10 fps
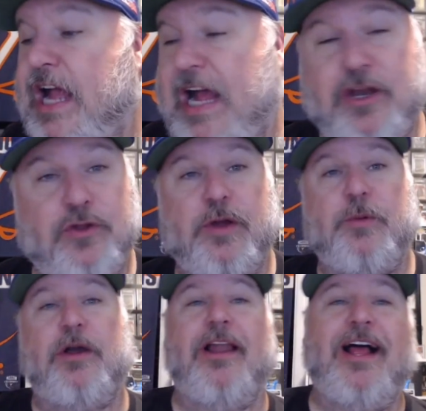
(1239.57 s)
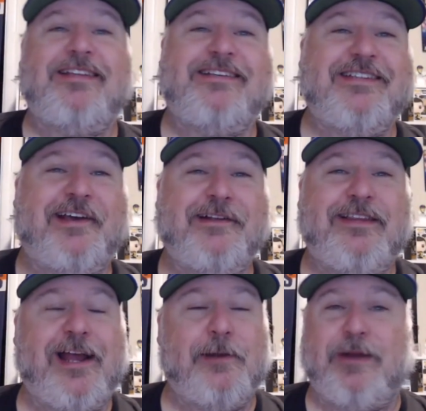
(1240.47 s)
I knew there were glossies out
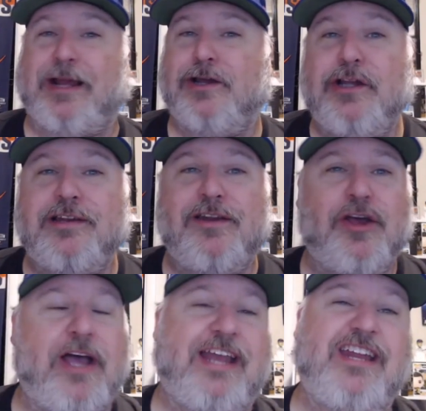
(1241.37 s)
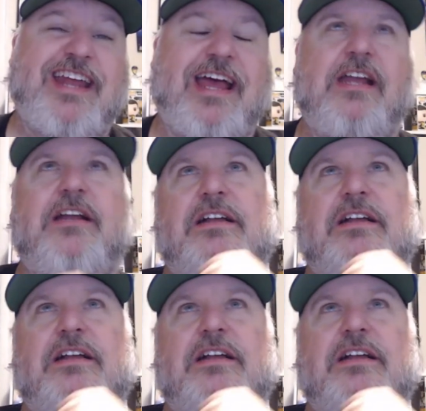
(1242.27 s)
there, but I did not